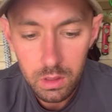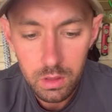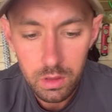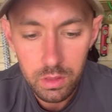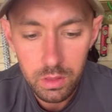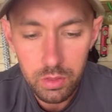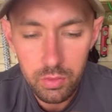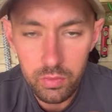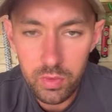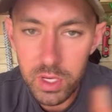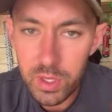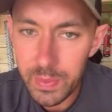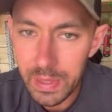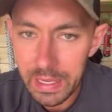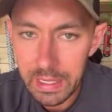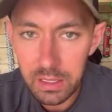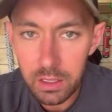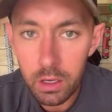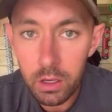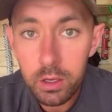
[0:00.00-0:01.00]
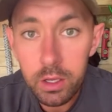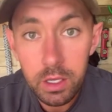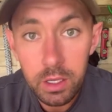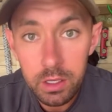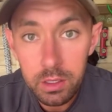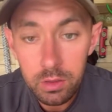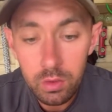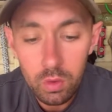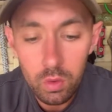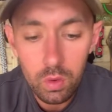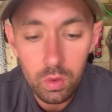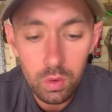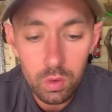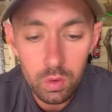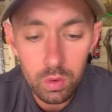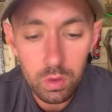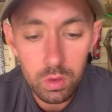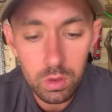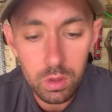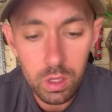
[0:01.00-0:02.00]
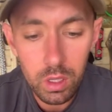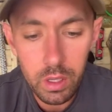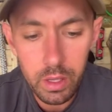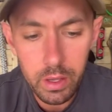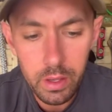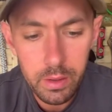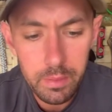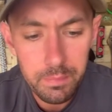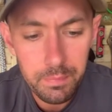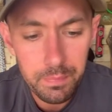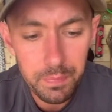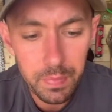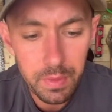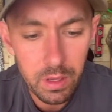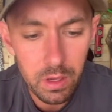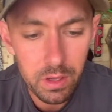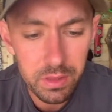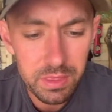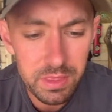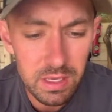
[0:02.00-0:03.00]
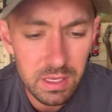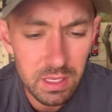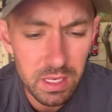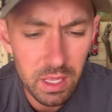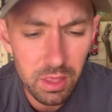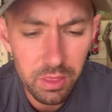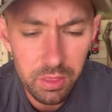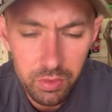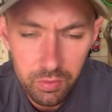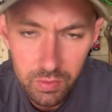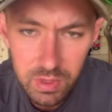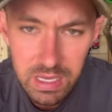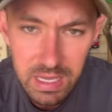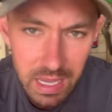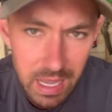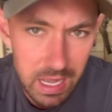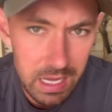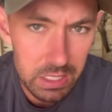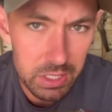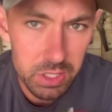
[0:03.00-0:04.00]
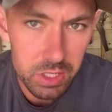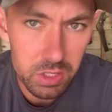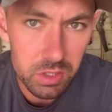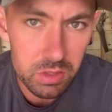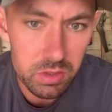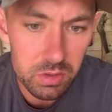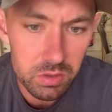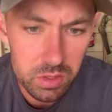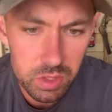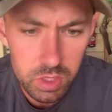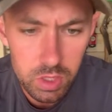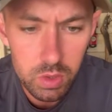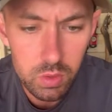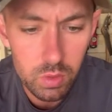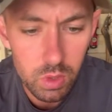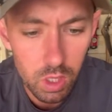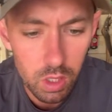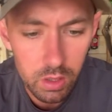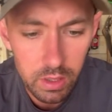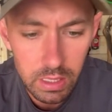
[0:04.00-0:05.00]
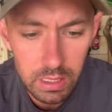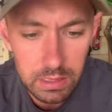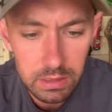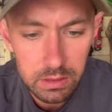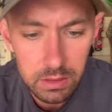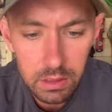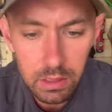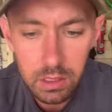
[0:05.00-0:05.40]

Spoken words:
three-way lock-in, or I think they're three action two lock-in.